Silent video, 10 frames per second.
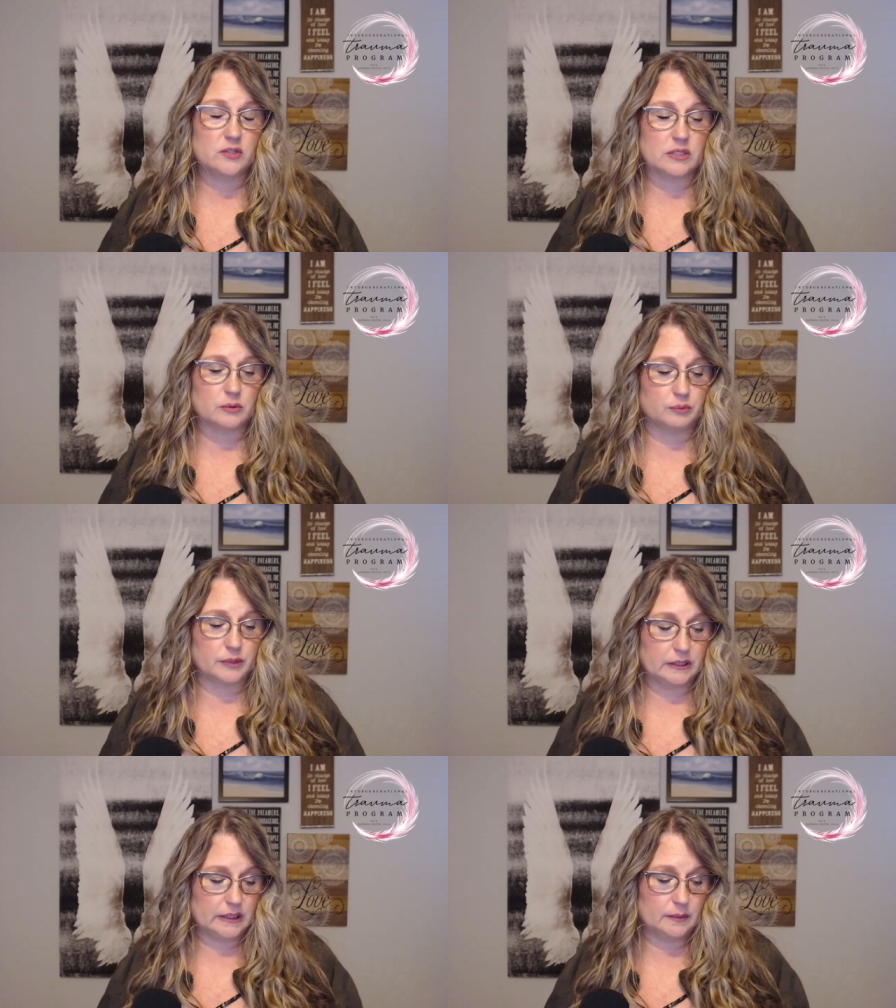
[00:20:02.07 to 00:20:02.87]
So it's
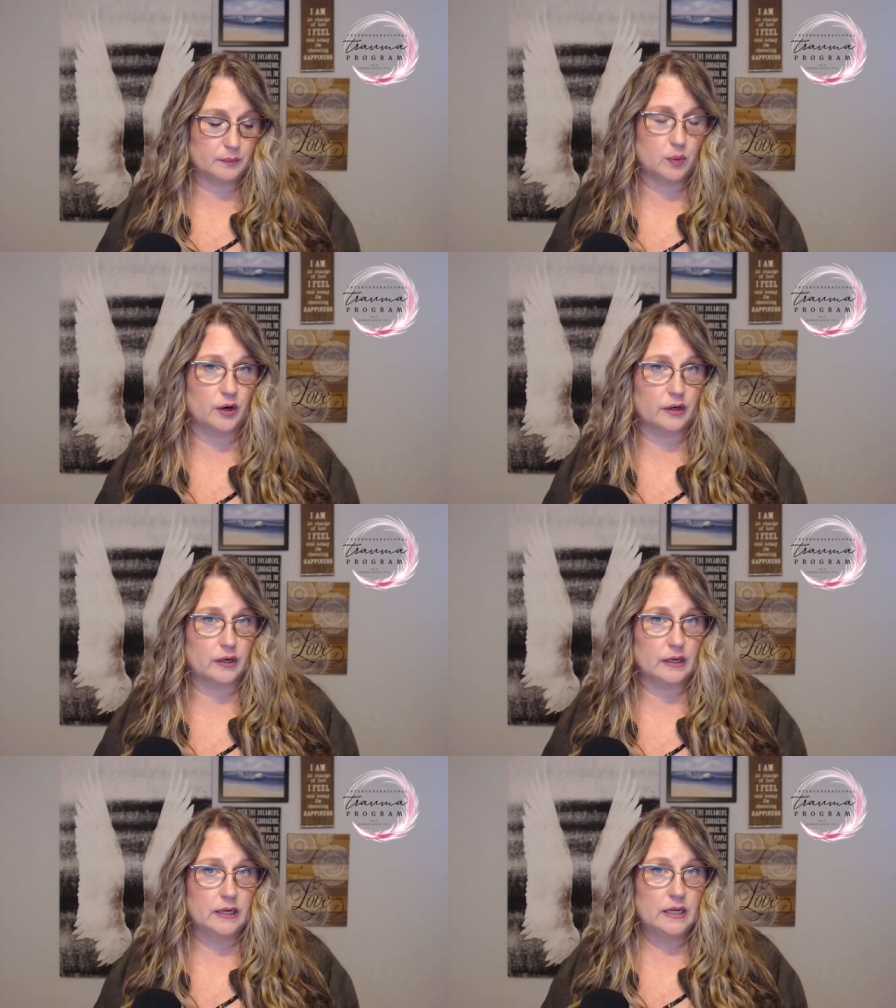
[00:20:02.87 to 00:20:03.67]
really
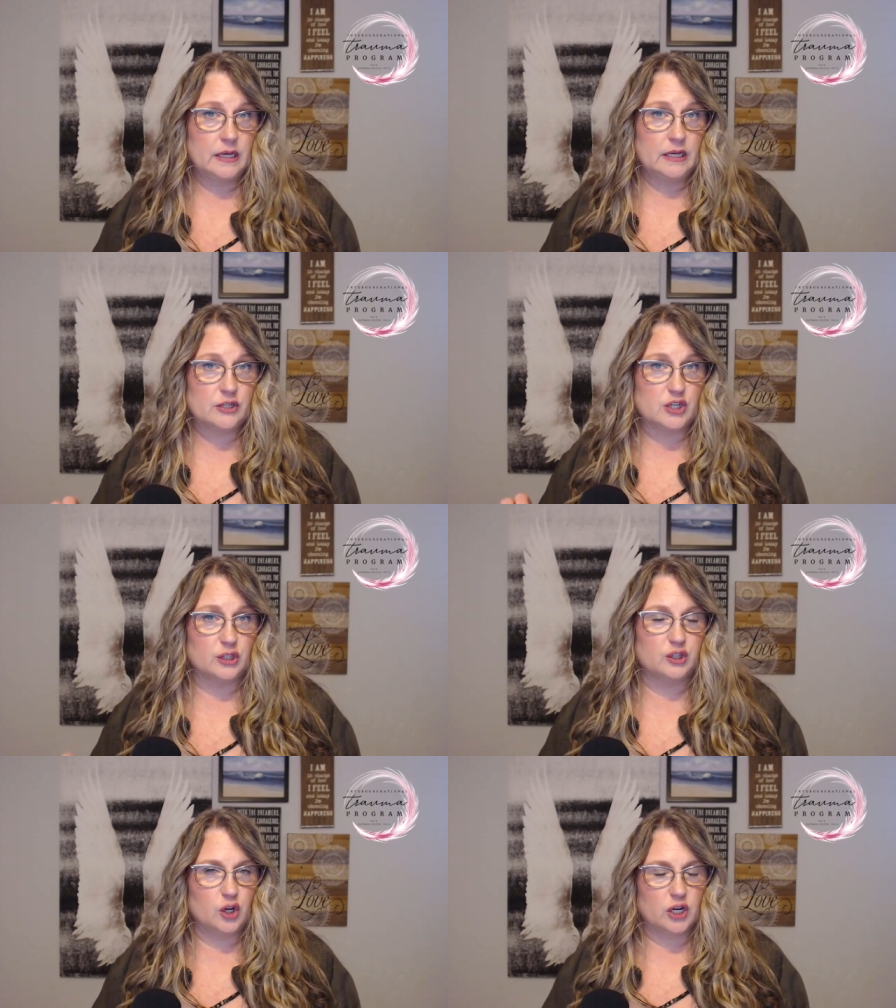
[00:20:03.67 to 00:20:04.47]
important to
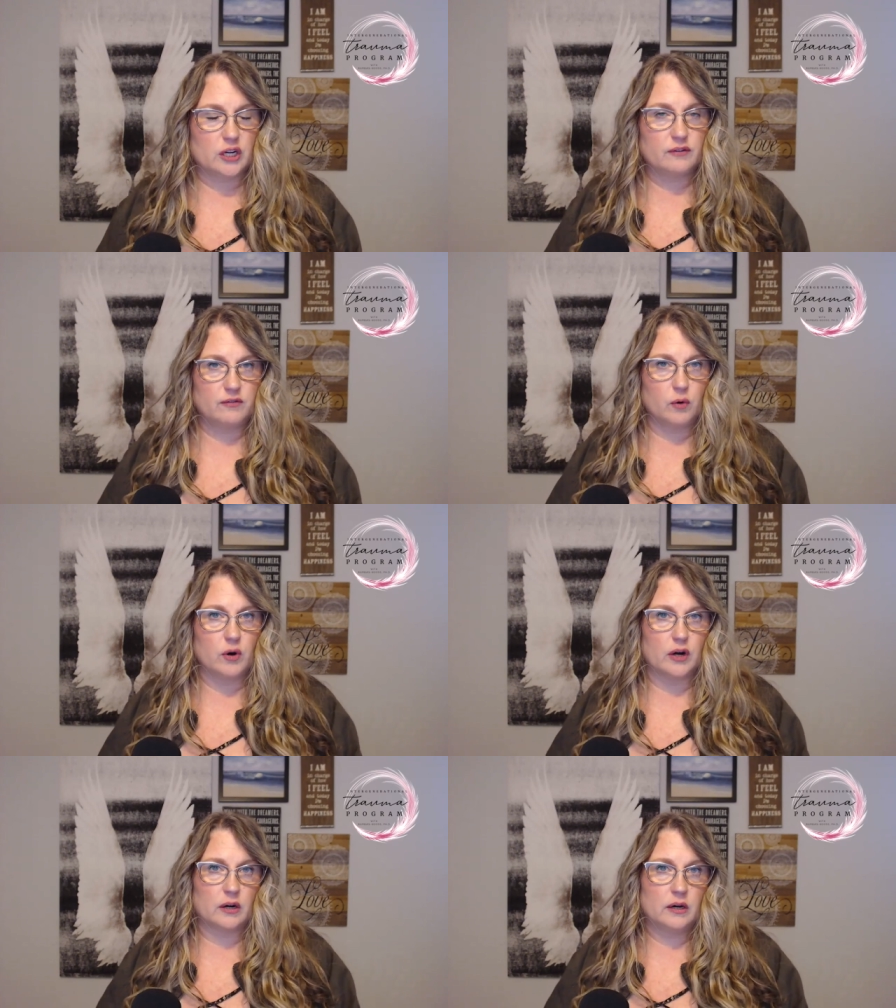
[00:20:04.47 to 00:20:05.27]
look
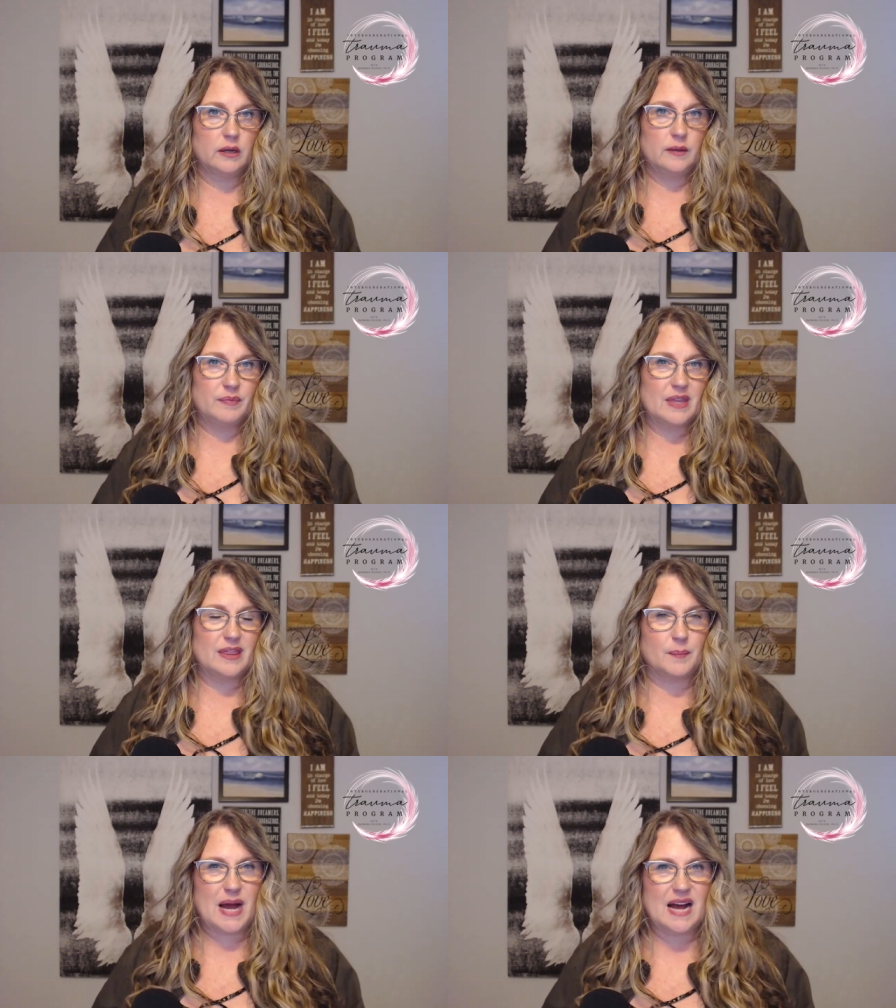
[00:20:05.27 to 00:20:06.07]
for
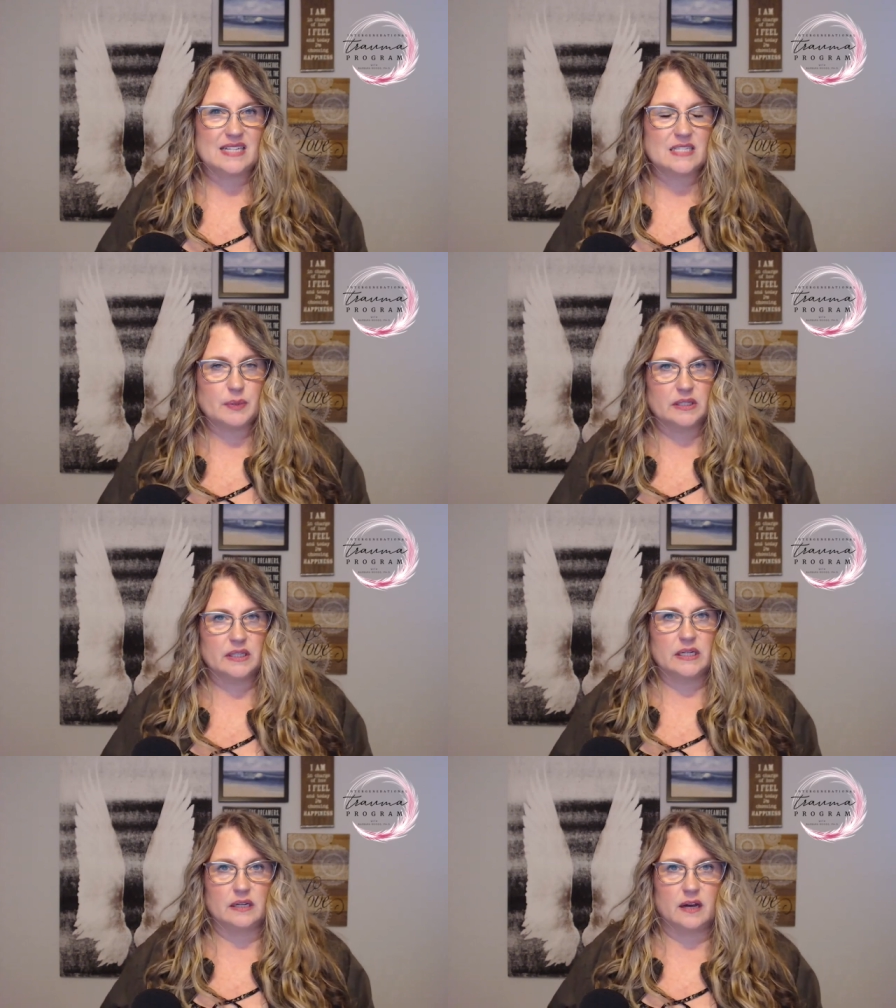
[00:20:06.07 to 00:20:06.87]
the
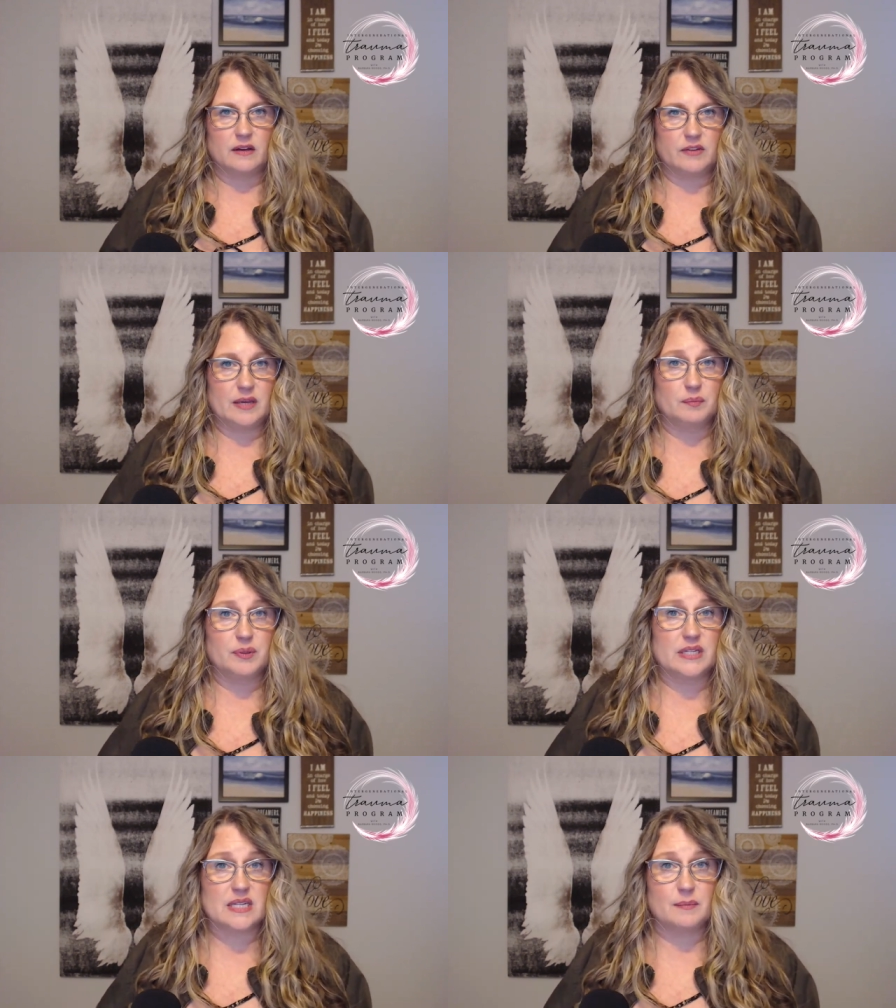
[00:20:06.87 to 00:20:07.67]
possibility of
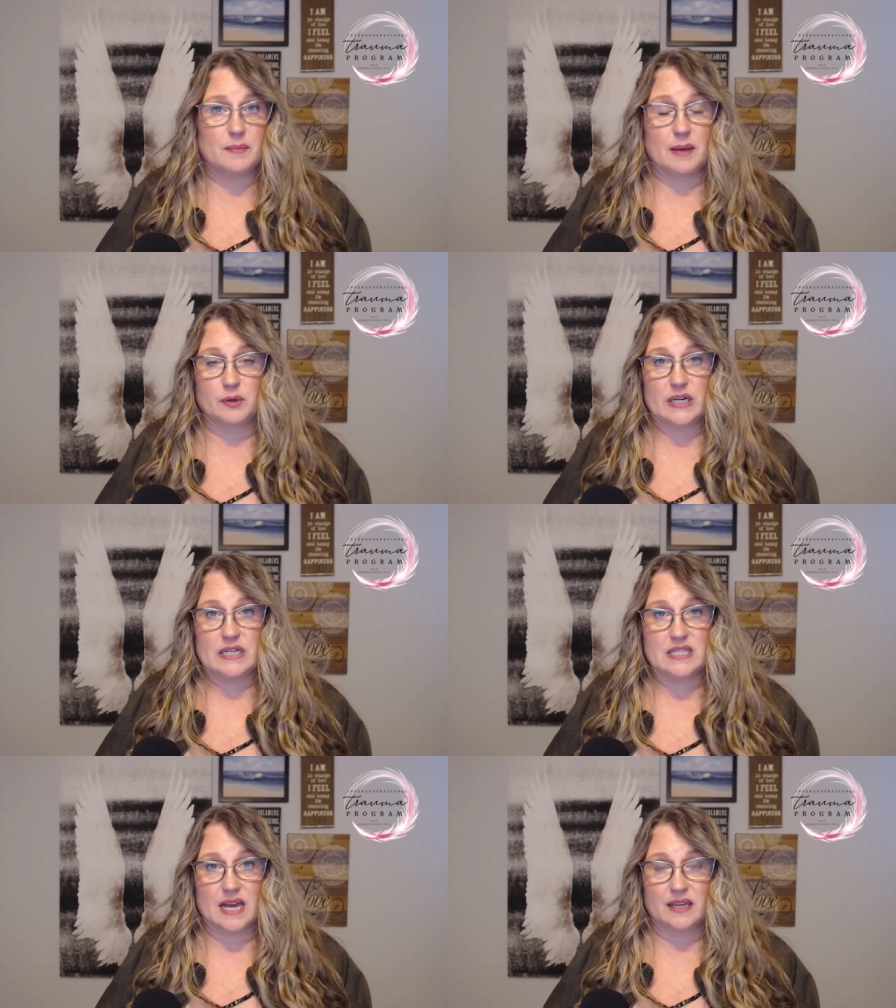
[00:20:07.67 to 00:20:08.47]
implicit
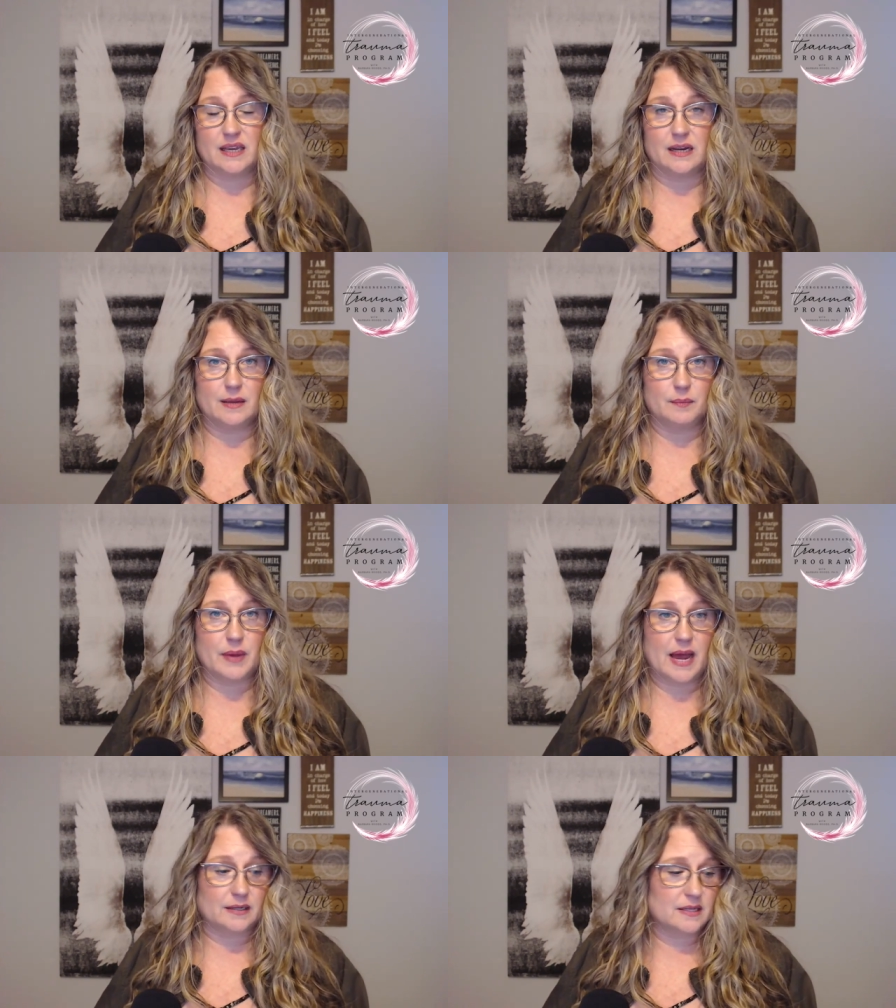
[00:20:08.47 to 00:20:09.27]
memories that can
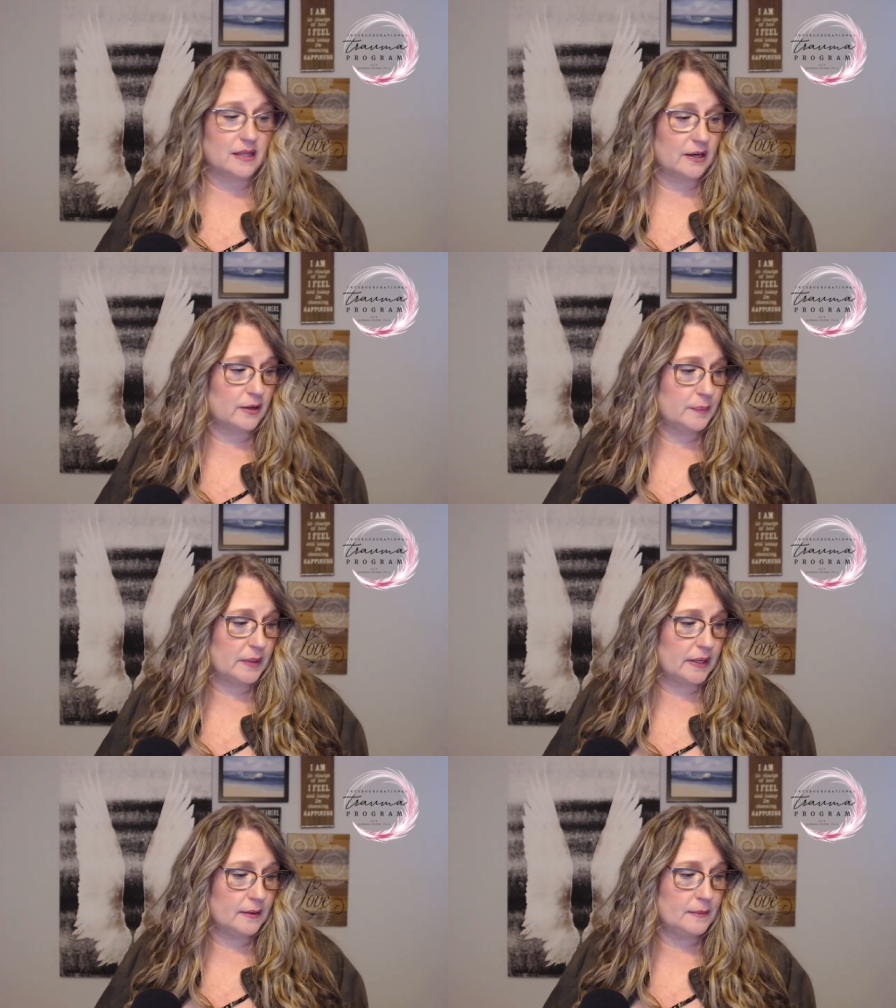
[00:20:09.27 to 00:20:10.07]
impact
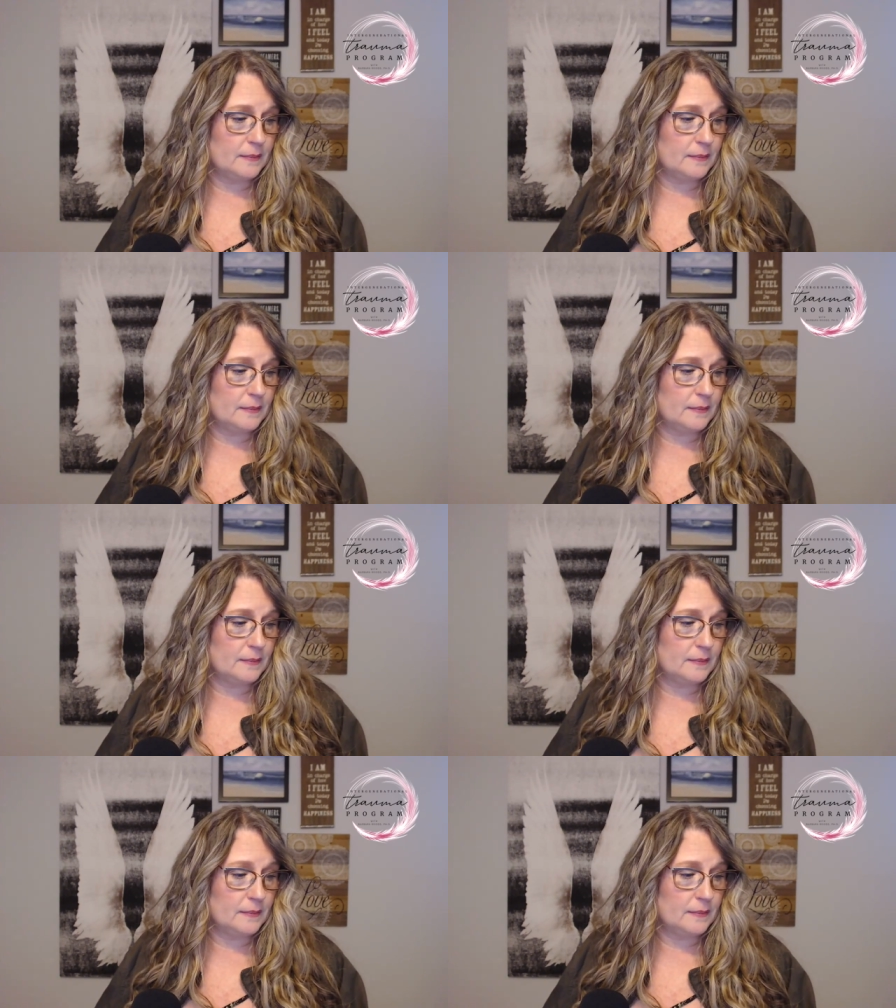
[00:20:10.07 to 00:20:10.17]
therapy.